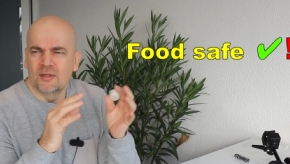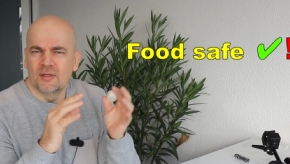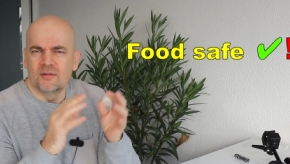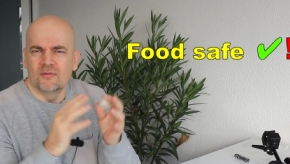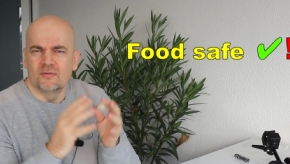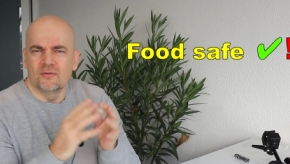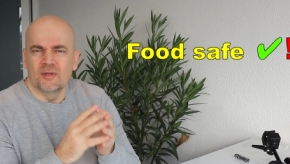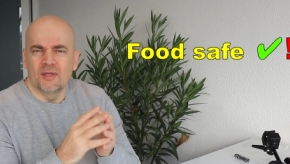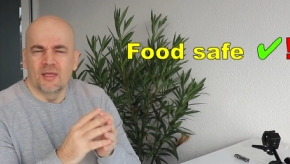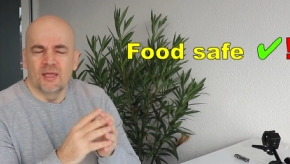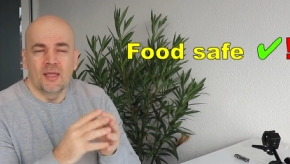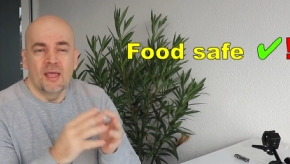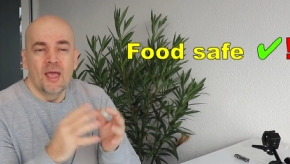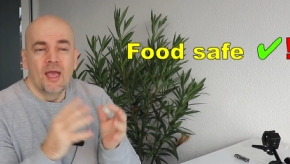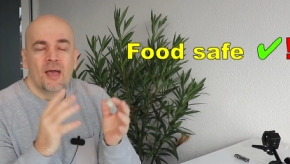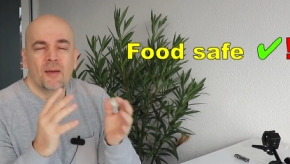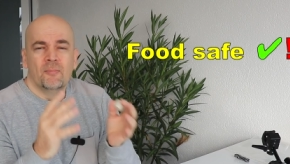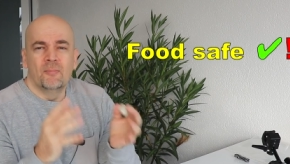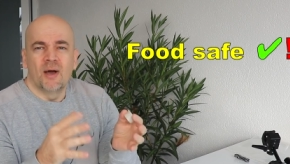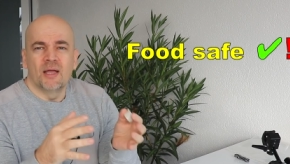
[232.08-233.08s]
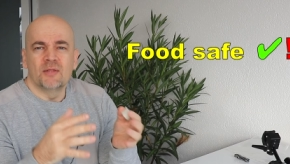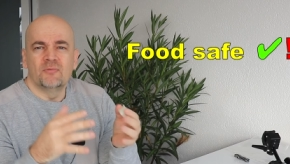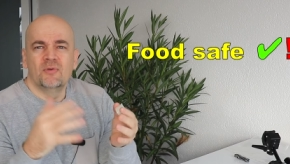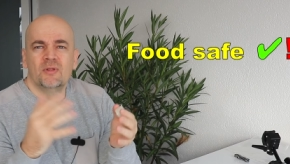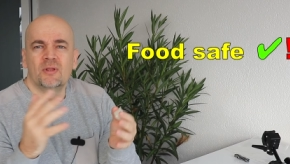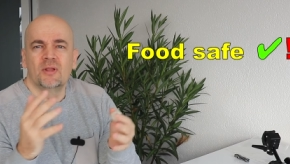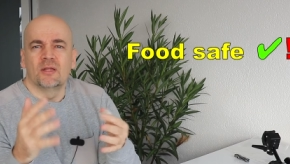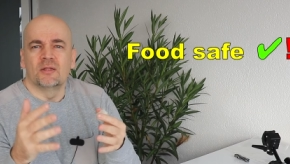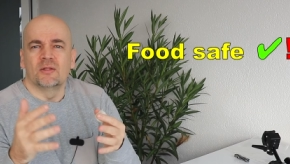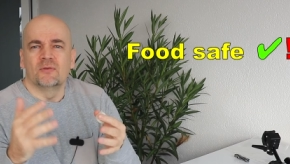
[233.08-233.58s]
it's okay, but
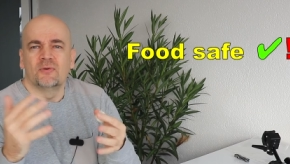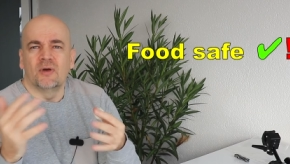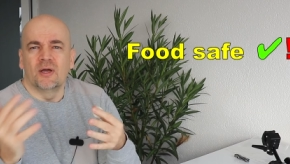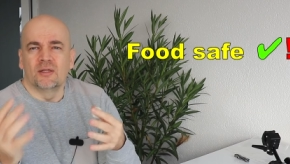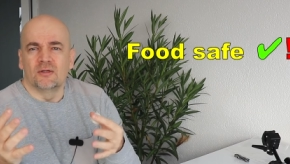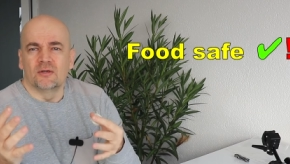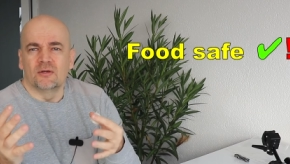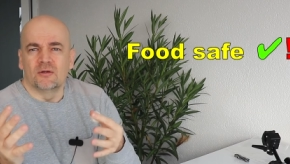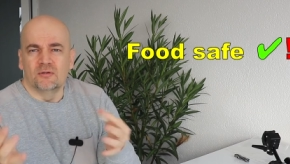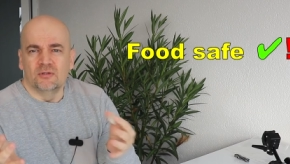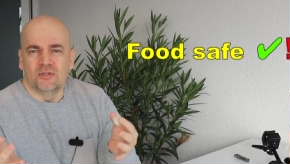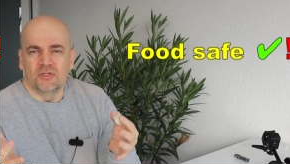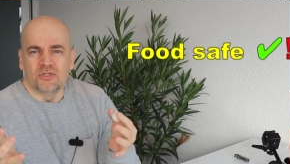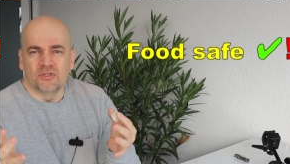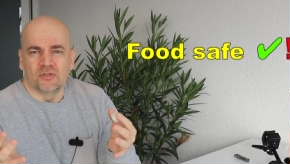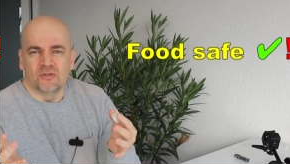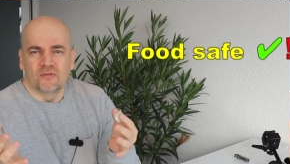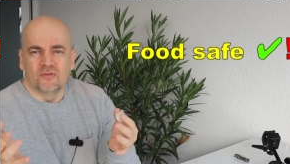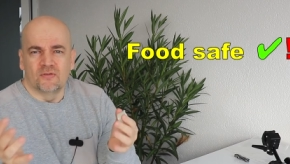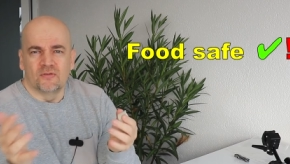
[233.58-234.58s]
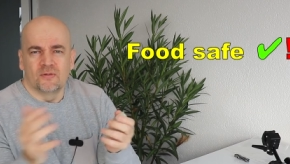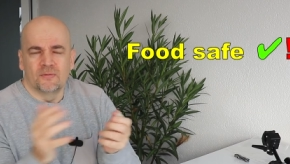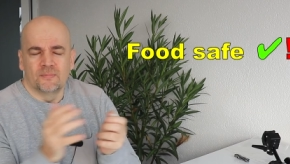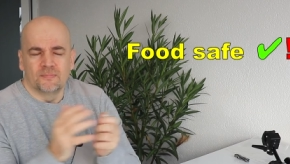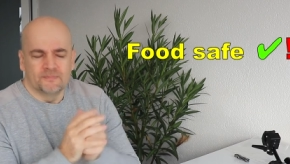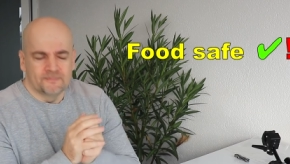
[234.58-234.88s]
with a lot of other conditions.